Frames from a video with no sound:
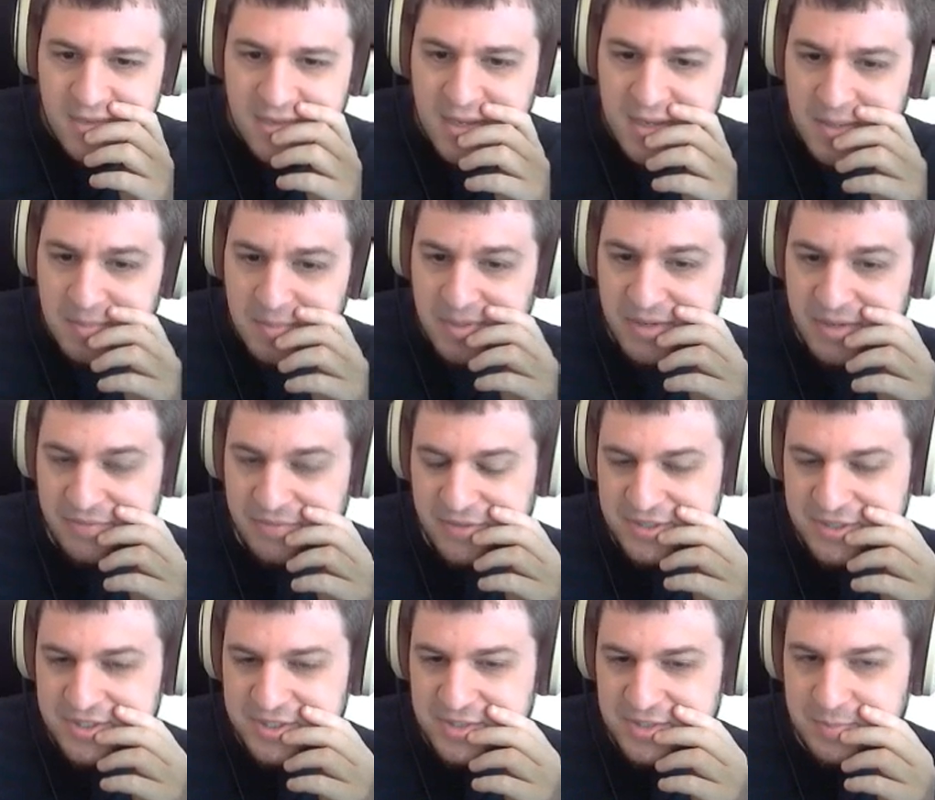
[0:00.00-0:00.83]
But if
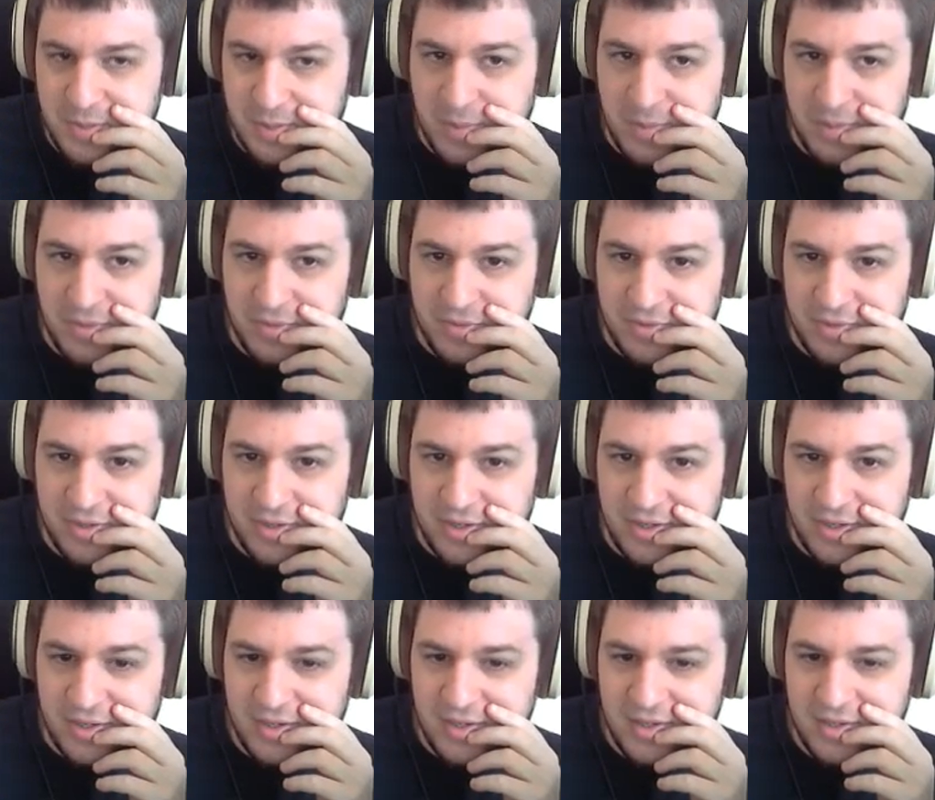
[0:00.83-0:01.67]
this is purple
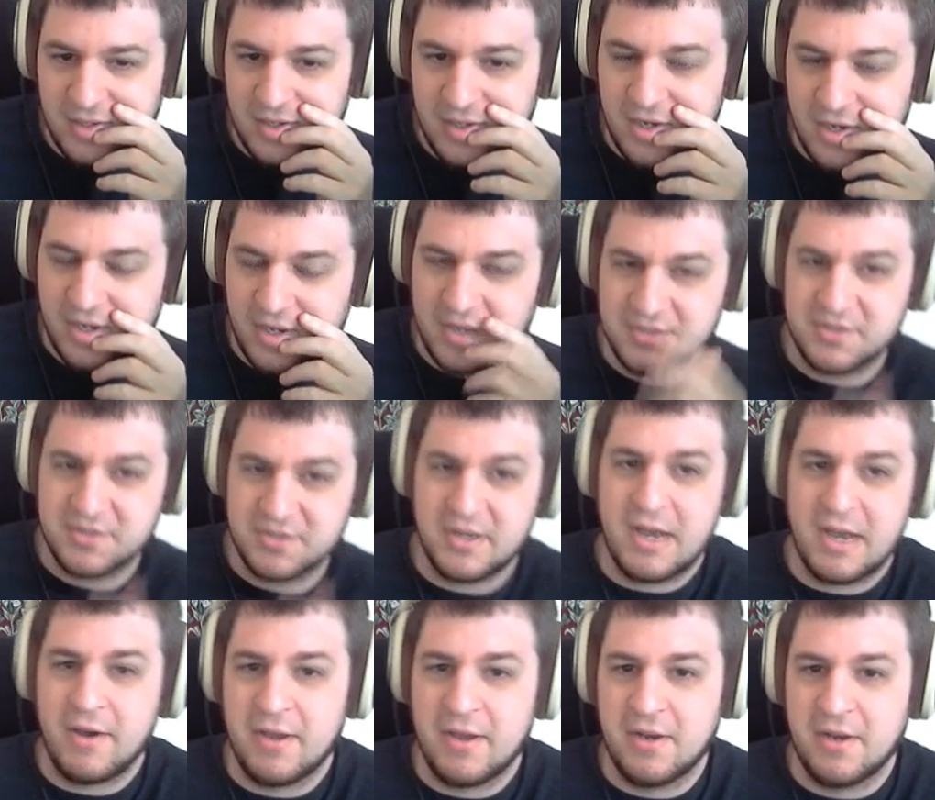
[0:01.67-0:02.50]
3, okay, so
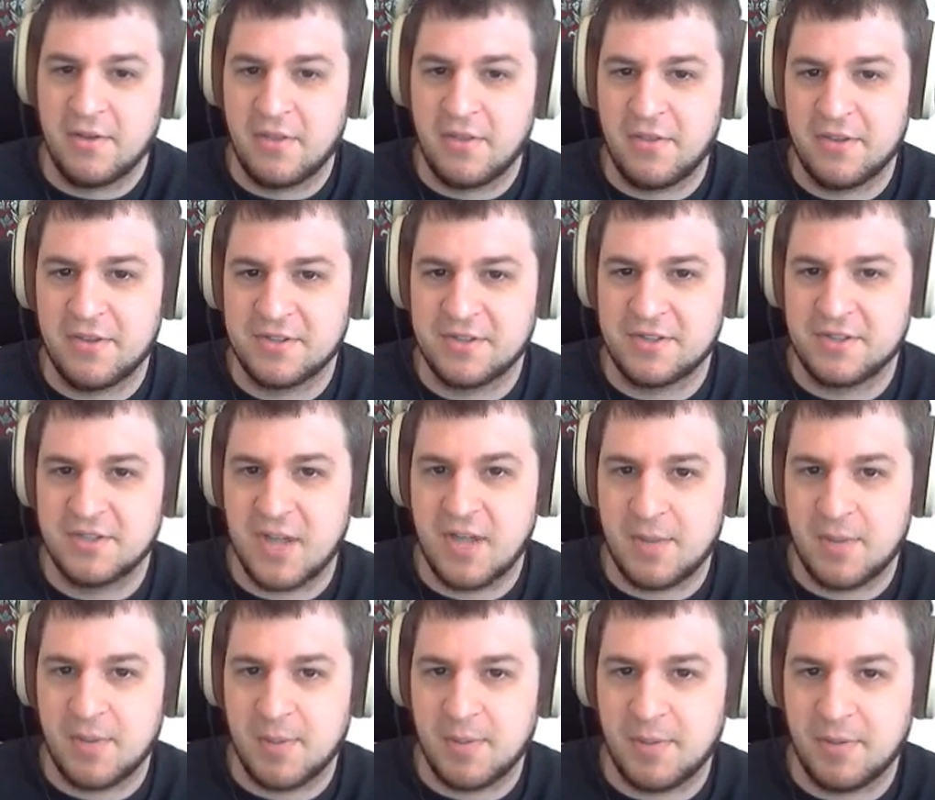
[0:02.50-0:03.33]
now I know that this is
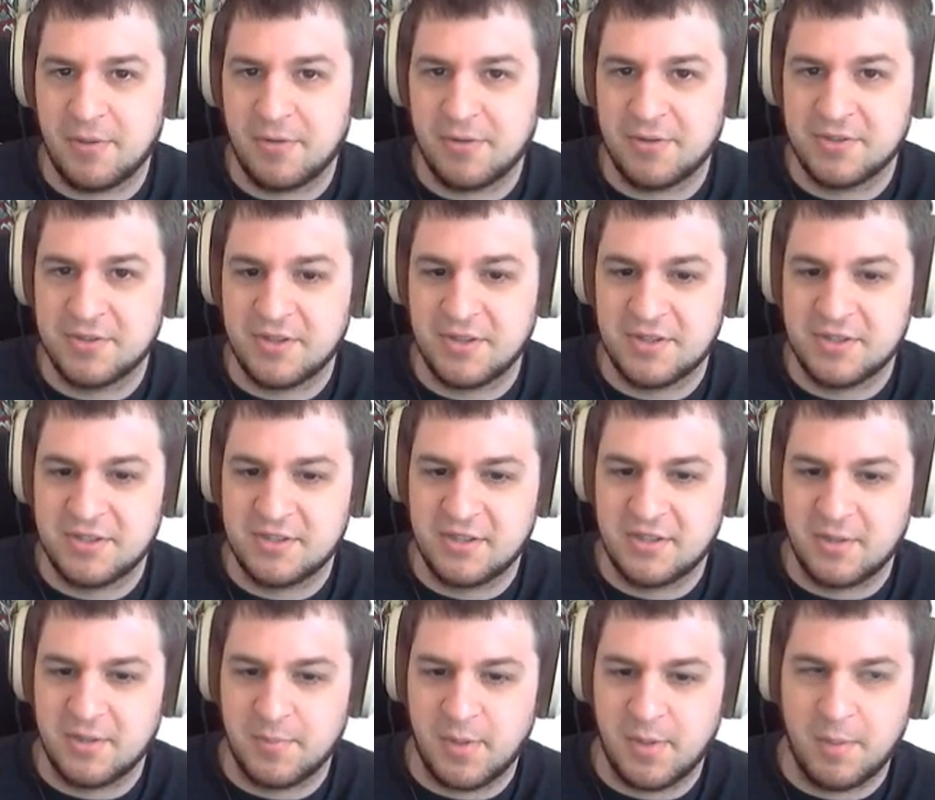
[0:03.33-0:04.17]
not purple 3. So this
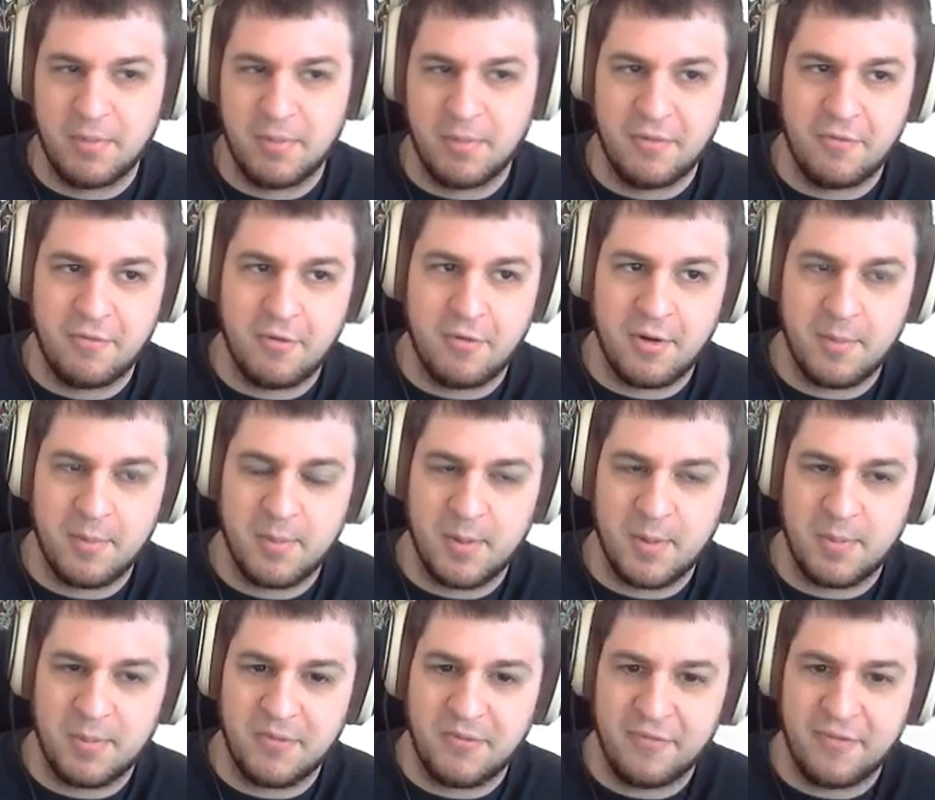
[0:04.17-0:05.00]
is either purple 4 or
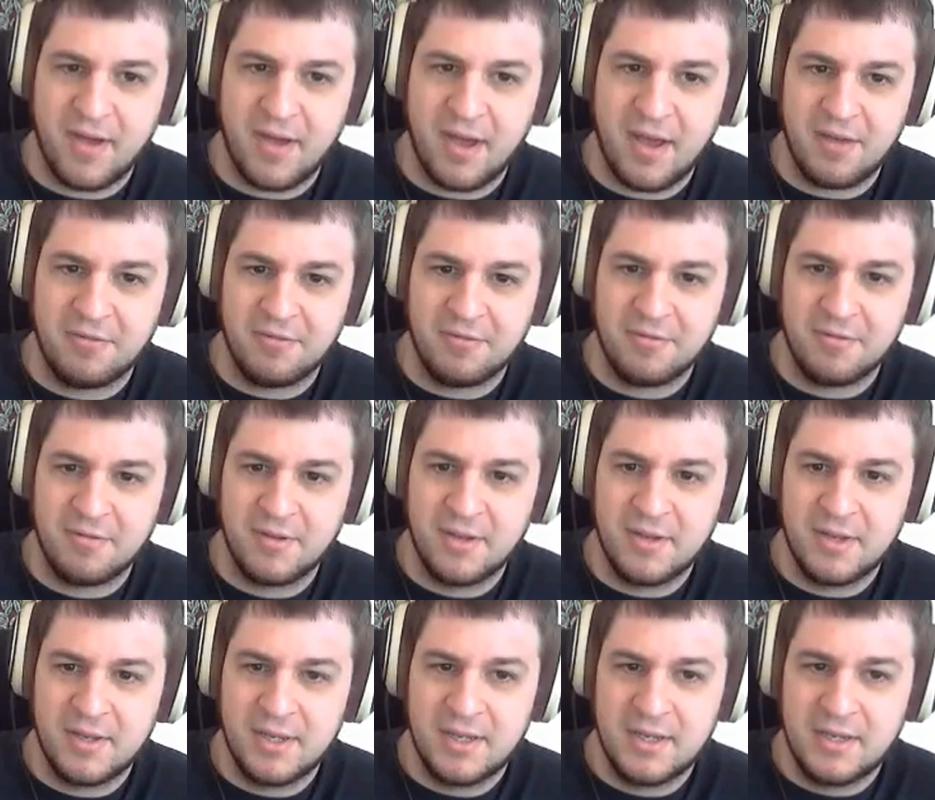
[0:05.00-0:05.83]
purple 5.
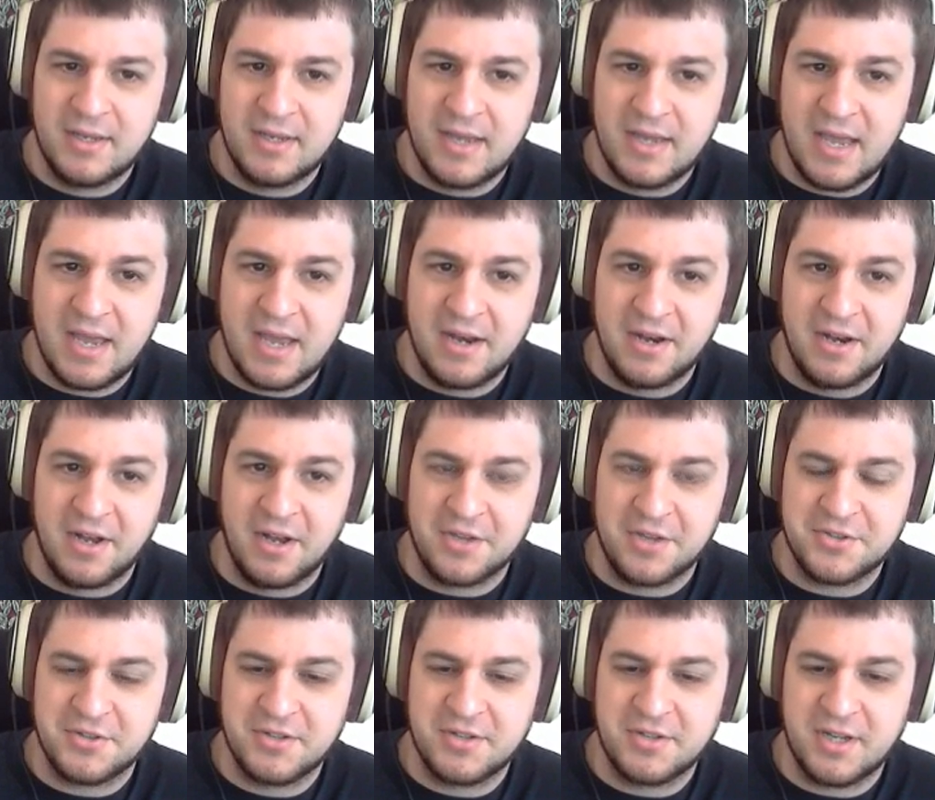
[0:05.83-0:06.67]
And it
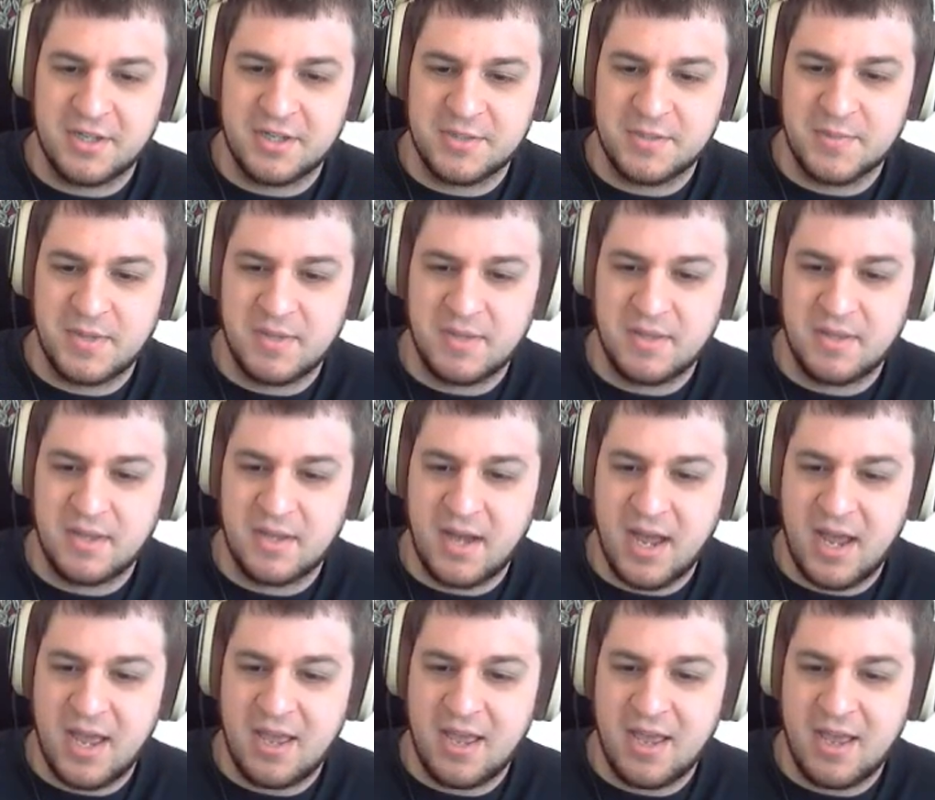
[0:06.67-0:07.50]
also tells me that
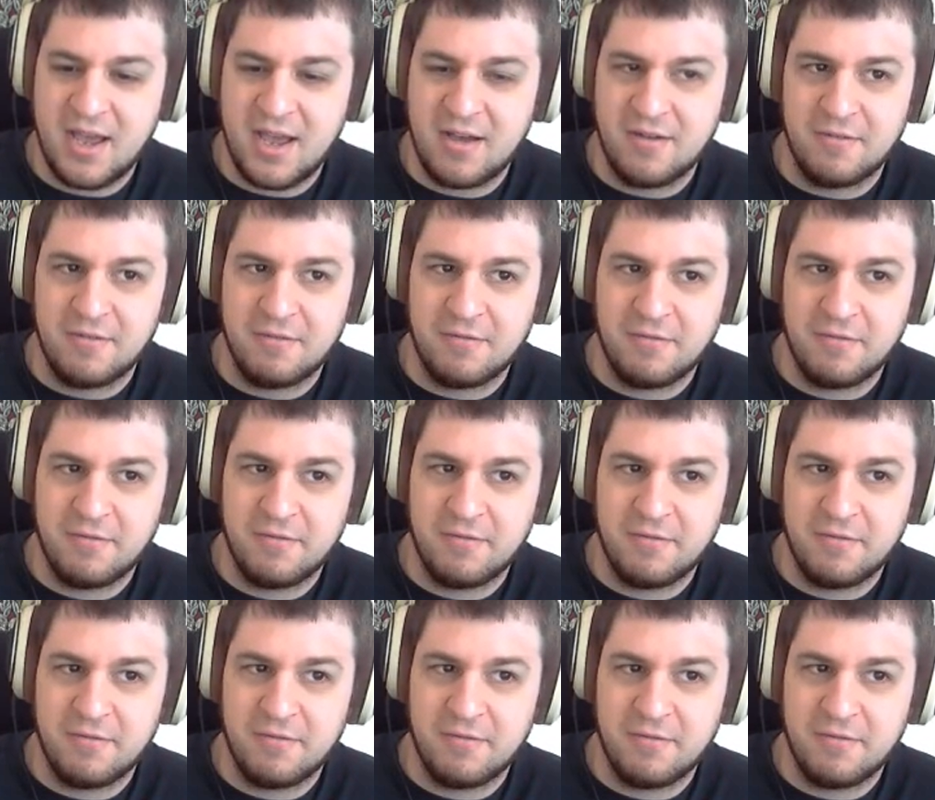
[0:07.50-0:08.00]
I have